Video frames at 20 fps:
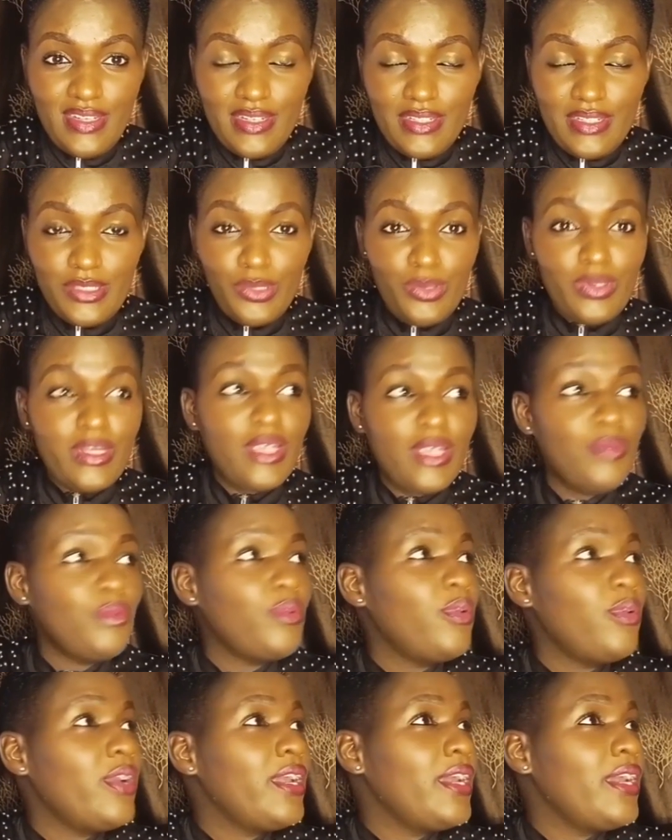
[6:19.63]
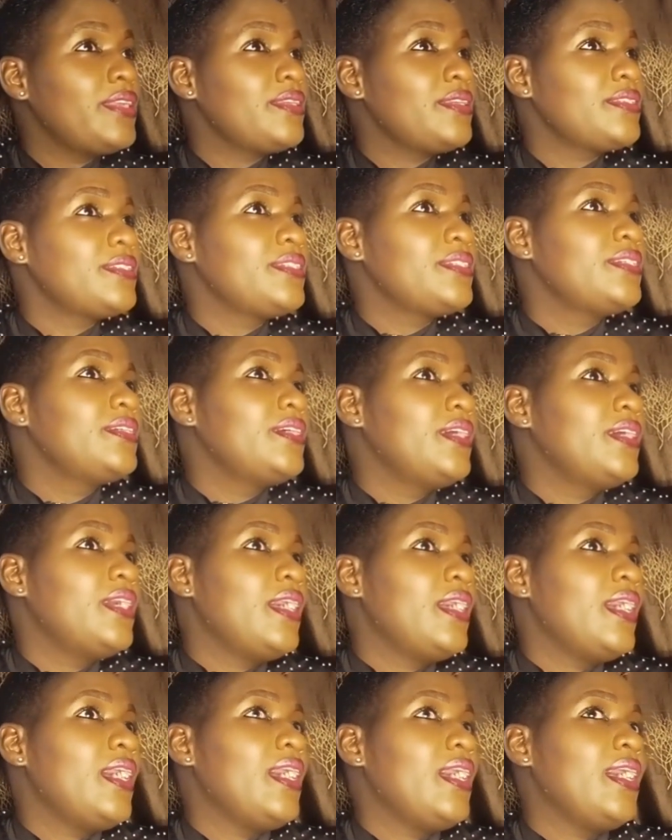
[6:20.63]
She will keep quiet,
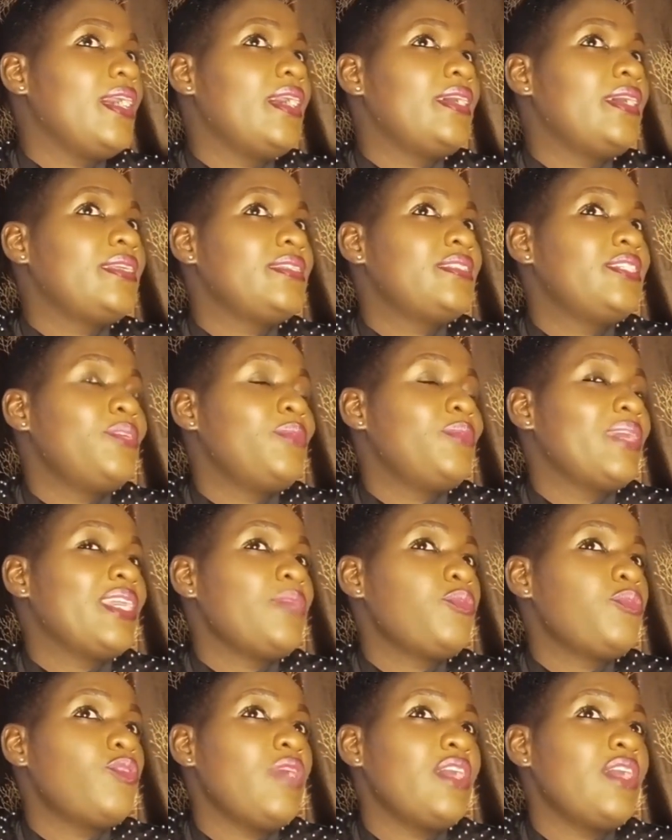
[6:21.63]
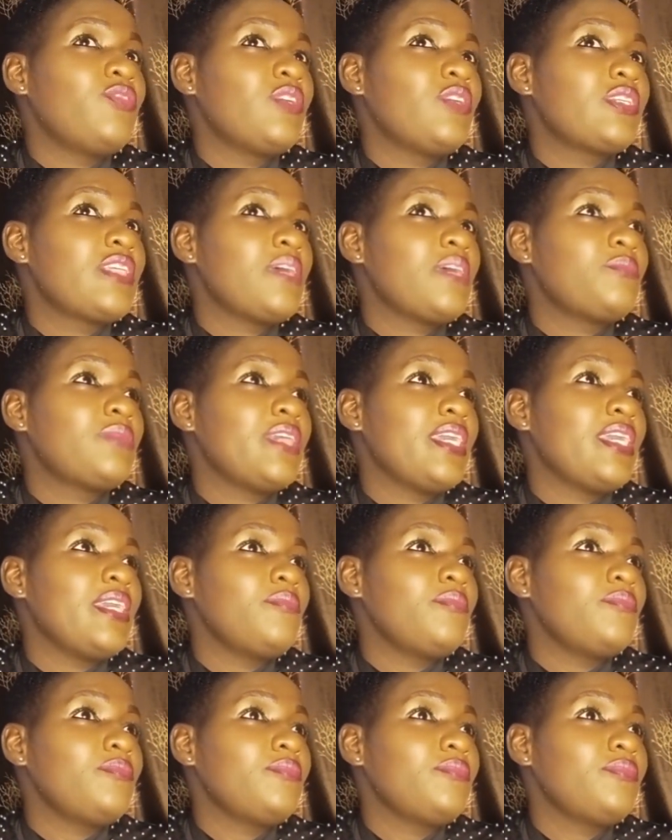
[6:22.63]
and she may keep quiet for some
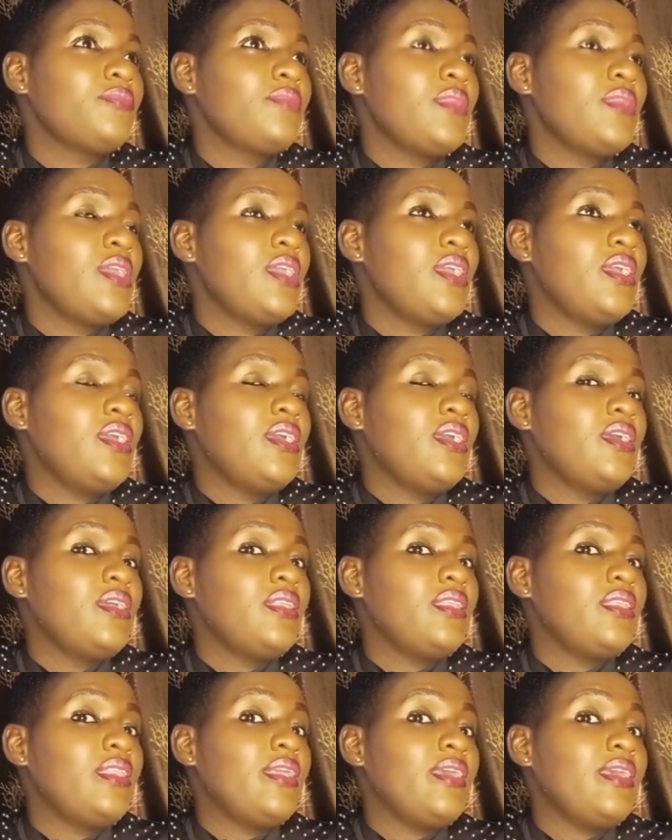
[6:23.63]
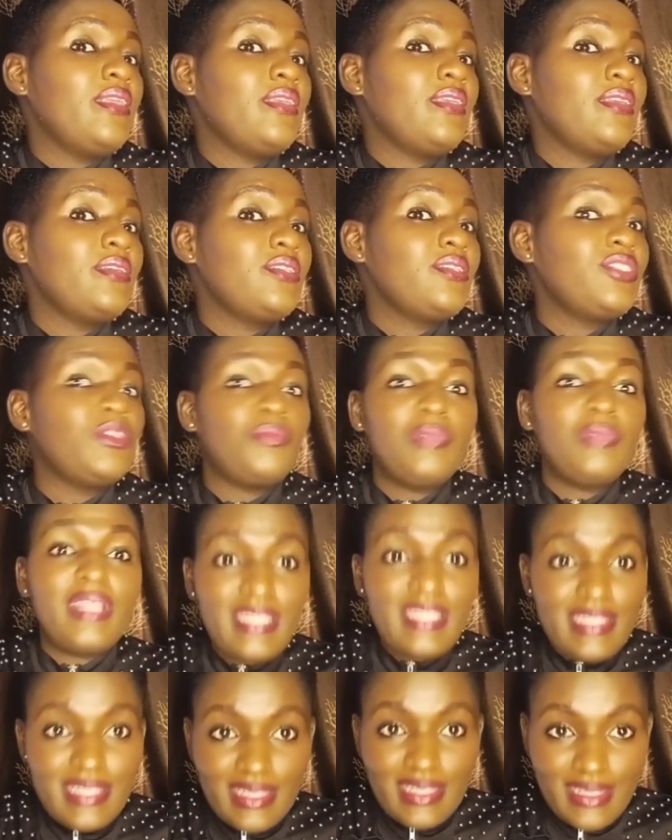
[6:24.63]
time, then she
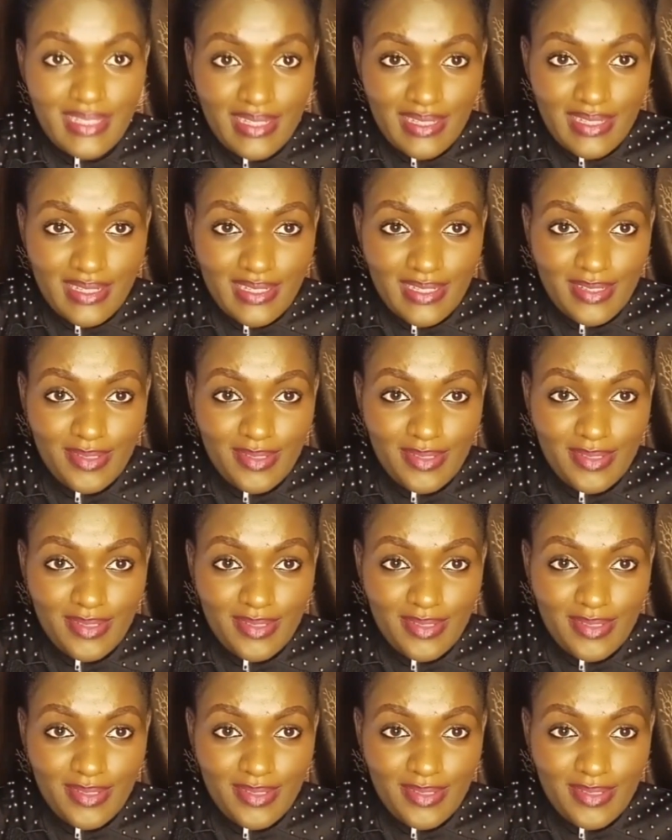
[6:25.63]
plays again.